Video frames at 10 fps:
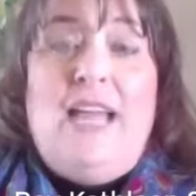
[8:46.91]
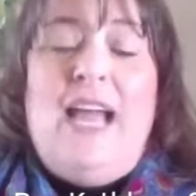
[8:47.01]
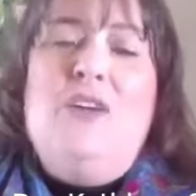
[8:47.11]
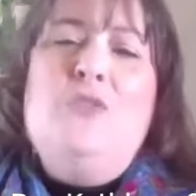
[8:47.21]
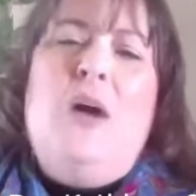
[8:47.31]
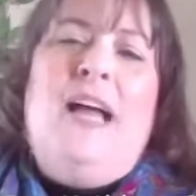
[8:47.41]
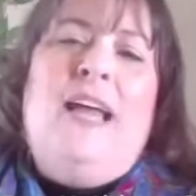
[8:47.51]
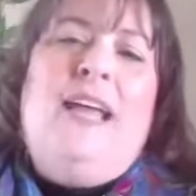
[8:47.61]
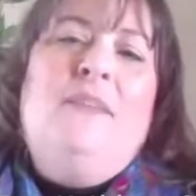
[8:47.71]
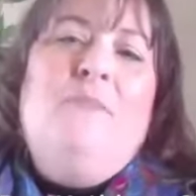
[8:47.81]
How do
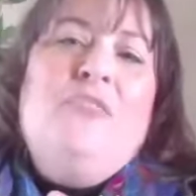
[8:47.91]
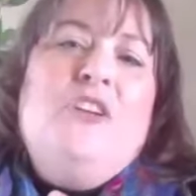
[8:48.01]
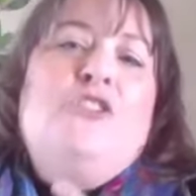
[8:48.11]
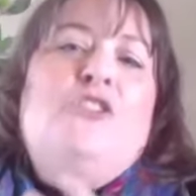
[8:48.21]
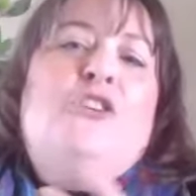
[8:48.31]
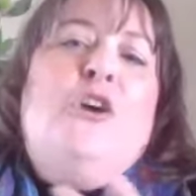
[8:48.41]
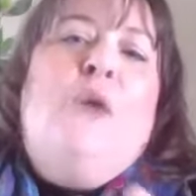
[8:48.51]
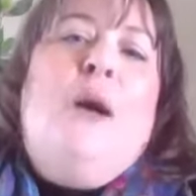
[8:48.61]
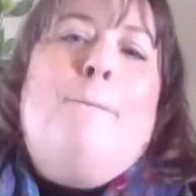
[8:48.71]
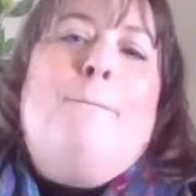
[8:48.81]
I show
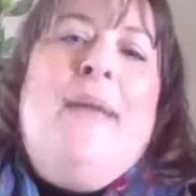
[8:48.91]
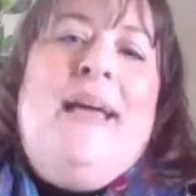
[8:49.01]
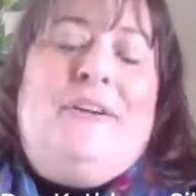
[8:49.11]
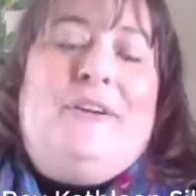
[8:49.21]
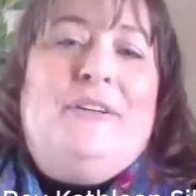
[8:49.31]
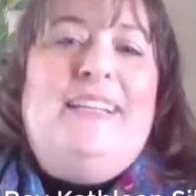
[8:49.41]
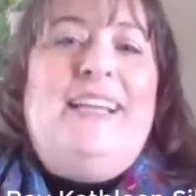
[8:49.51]
up better